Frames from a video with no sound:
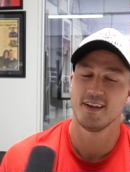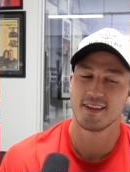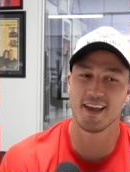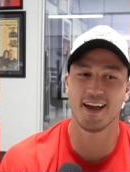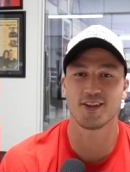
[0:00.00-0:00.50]

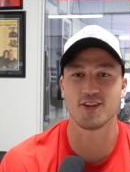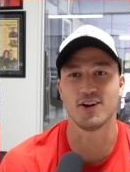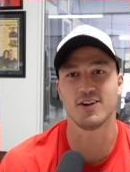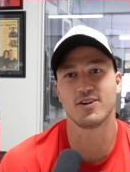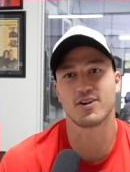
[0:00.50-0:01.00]
Yeah, you
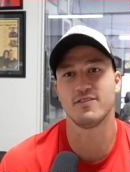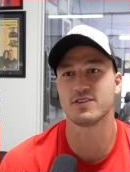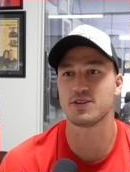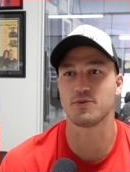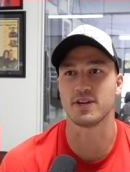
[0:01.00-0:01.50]
know, look,
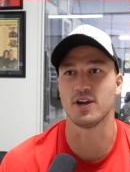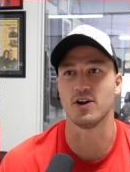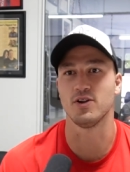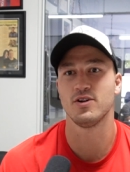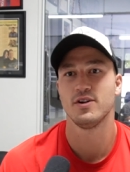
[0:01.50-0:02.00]
obviously we
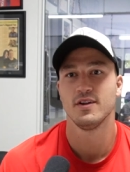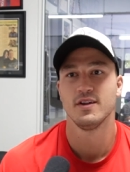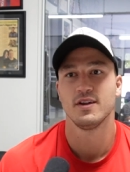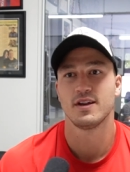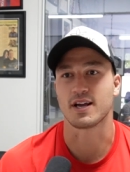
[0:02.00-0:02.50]
know,
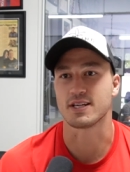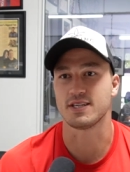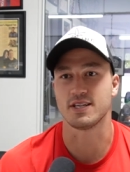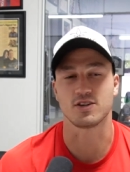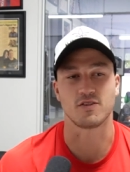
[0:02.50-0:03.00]
like I
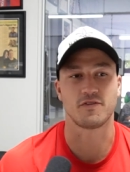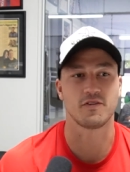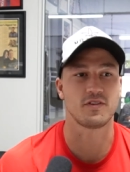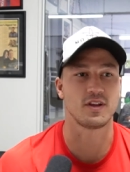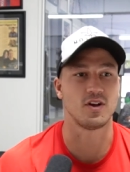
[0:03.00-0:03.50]
said, he's got
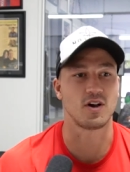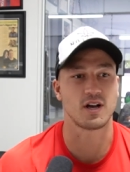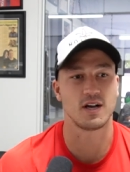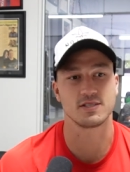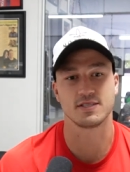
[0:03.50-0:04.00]
15
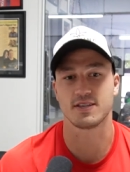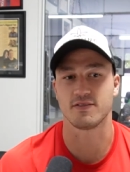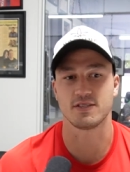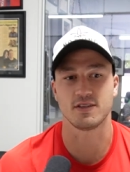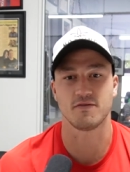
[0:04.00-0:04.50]
knockouts and
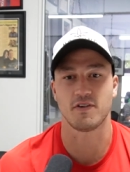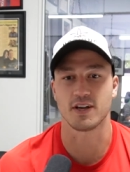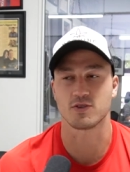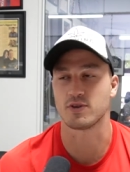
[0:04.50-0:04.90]
17 fights.